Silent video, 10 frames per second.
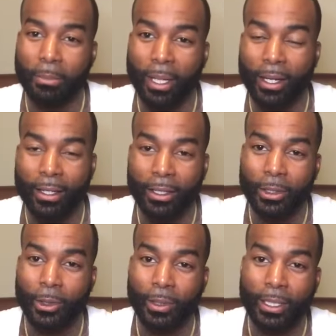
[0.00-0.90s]
man. You
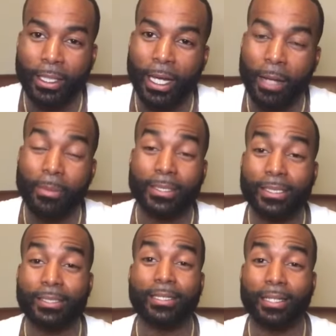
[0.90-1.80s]
know, in the comments.
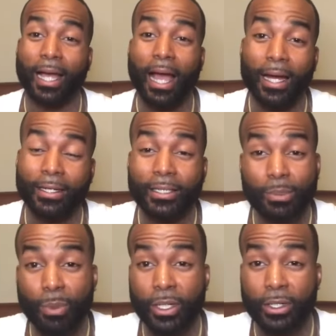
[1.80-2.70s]
This the guy
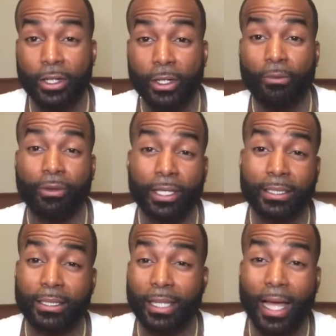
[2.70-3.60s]
who's being there. Don't
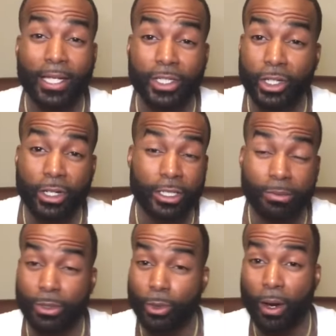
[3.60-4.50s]
forget to like, share,
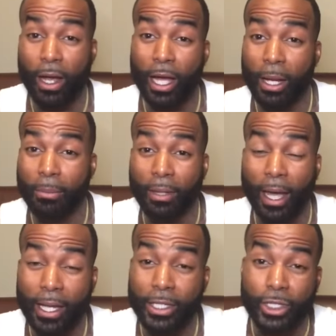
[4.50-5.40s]
subscribe.
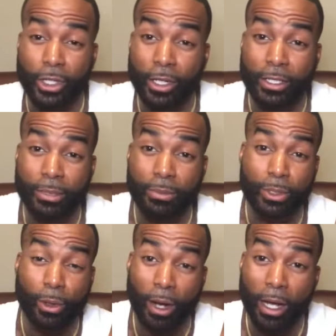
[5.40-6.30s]
Like, share,
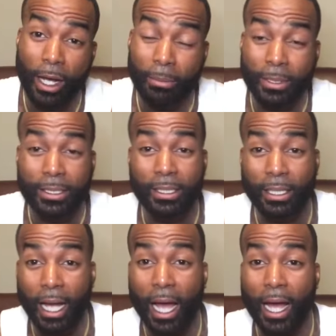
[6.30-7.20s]
subscribe. This the
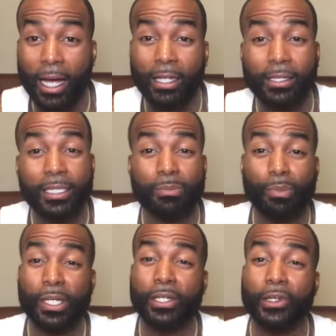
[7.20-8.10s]
guy who's
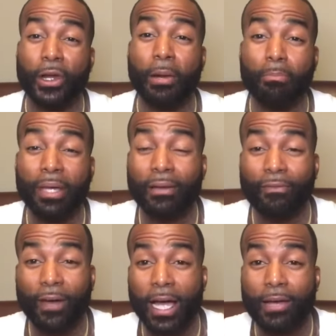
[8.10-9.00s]
being there. Big
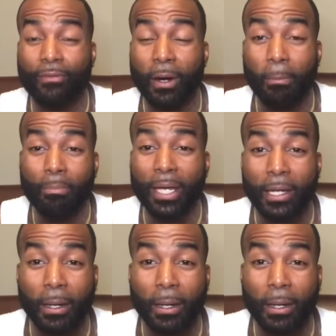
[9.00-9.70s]
favor, big